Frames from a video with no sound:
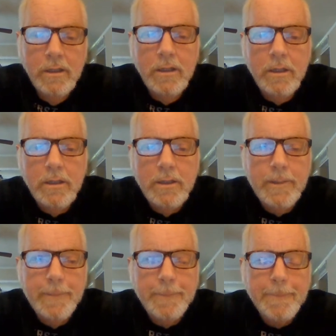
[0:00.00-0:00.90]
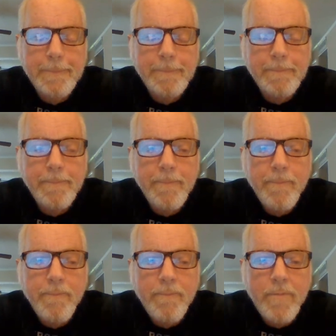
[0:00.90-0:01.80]

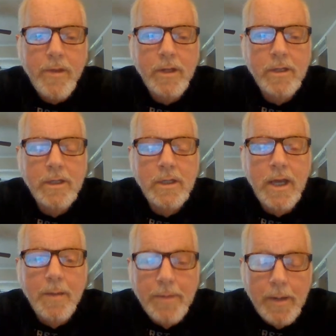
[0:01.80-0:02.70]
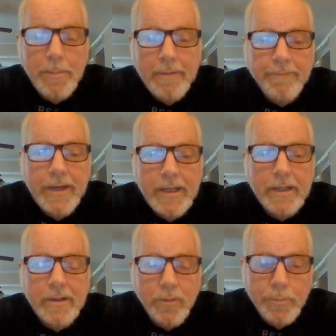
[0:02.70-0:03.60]
I'm not a big fan of
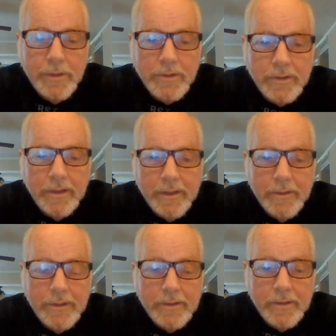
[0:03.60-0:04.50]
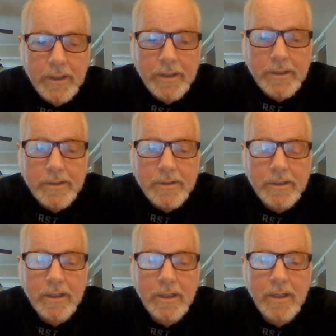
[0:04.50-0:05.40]
conspiracy theories, guys.
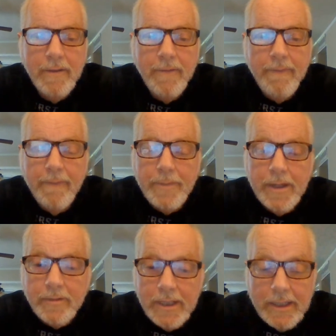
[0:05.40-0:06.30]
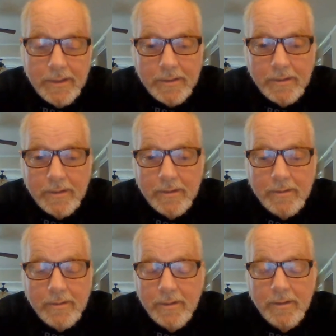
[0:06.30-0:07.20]
I'm not saying that
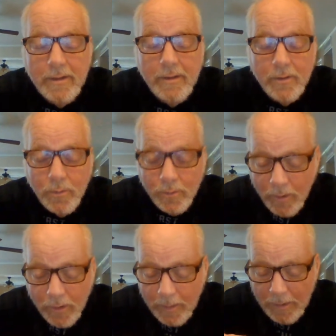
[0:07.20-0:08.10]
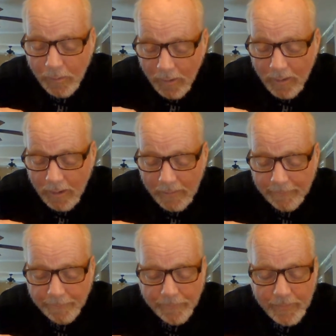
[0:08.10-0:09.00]
this, so don't get me wrong,
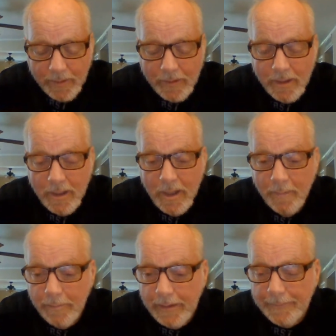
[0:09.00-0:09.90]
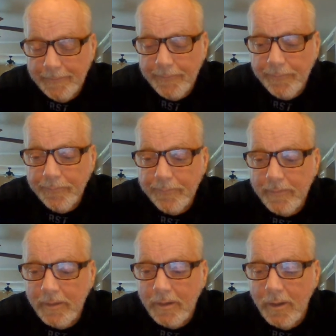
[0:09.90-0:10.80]
but,
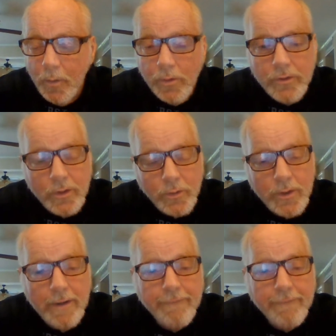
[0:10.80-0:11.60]
you know, we're still trying